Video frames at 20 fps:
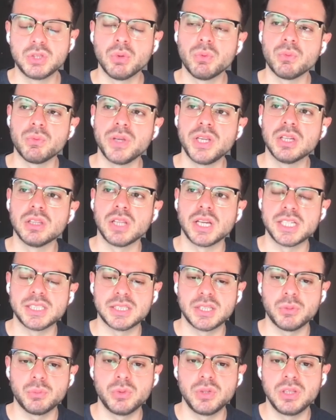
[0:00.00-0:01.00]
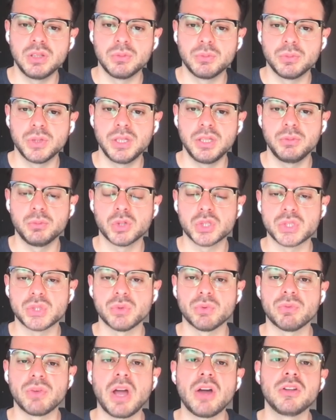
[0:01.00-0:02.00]
realize that we were
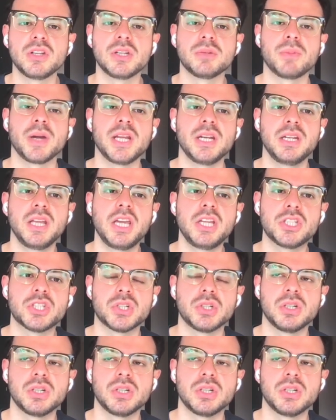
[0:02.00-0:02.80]
surrounded by nature,